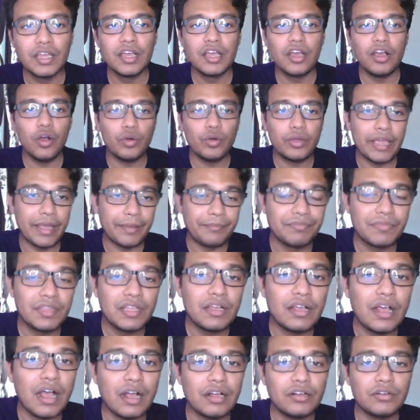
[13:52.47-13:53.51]
Okay,
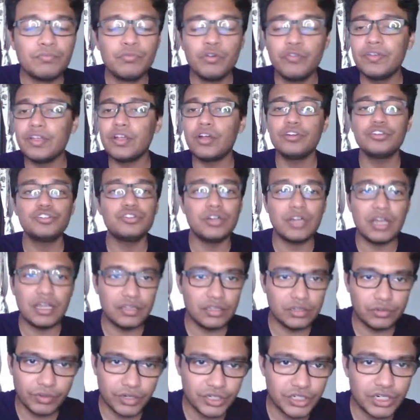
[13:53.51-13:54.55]
moving on to another
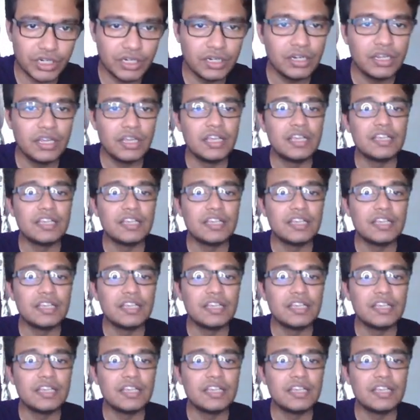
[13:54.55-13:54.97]
question.